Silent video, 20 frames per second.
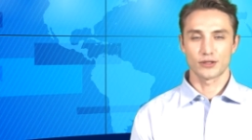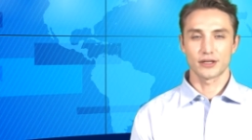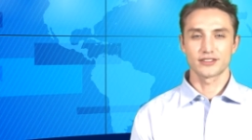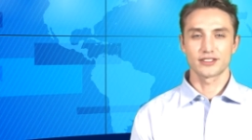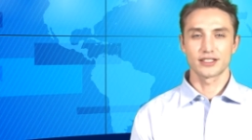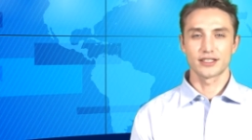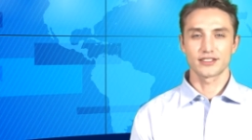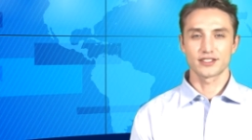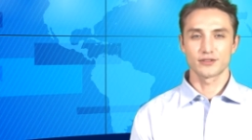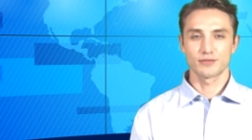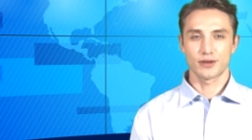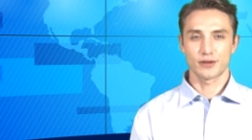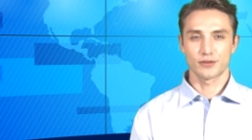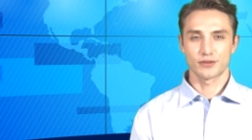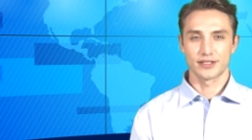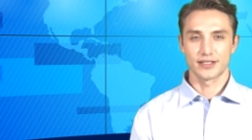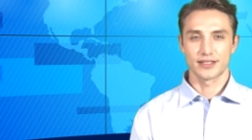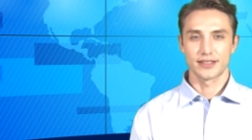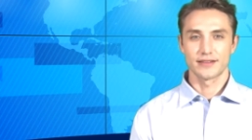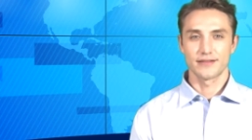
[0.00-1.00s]

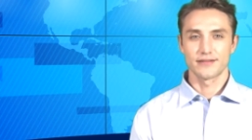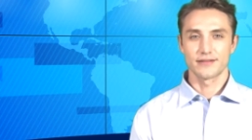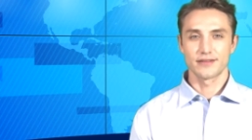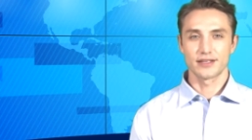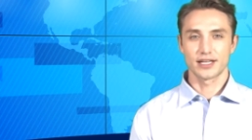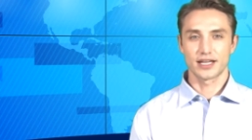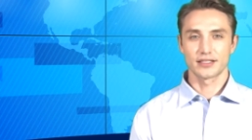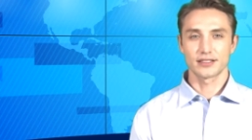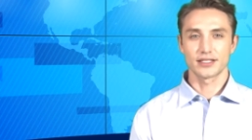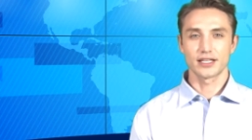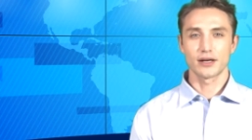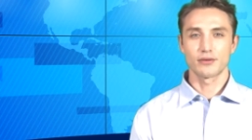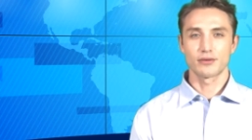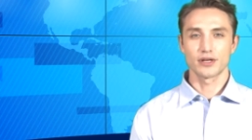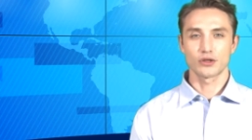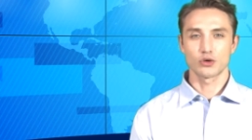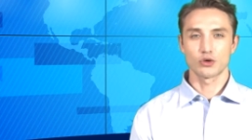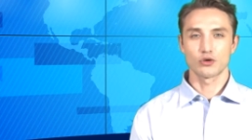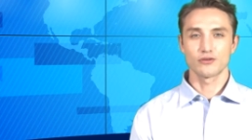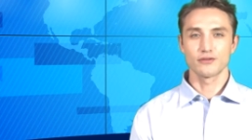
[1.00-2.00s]
accessibility, and
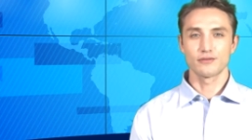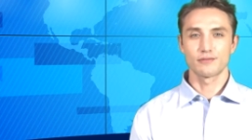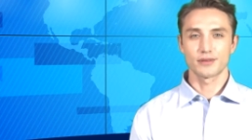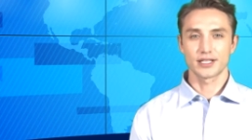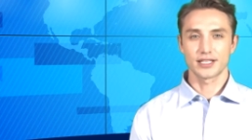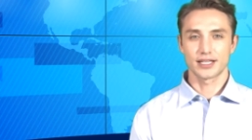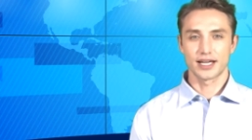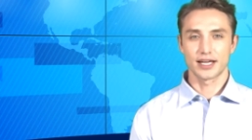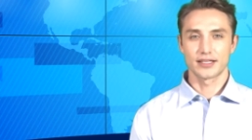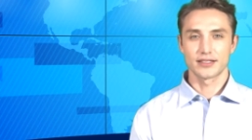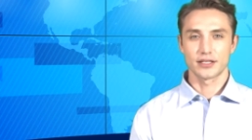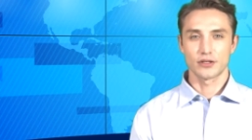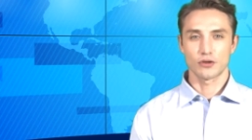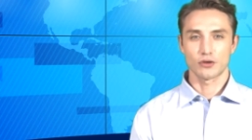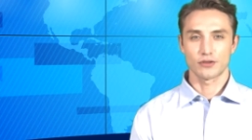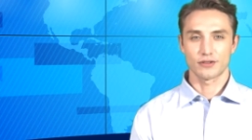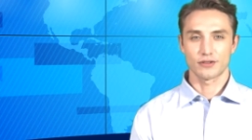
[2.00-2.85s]
chemical, mechanical,